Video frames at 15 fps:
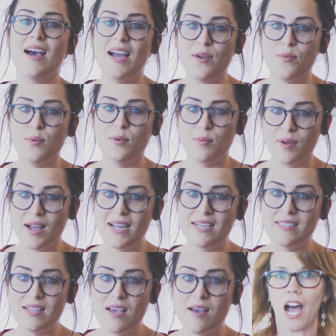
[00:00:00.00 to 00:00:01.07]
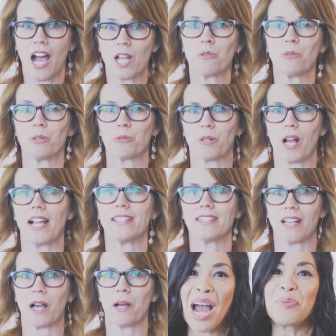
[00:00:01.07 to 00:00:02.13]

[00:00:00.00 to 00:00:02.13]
I will rise up. I will rise up.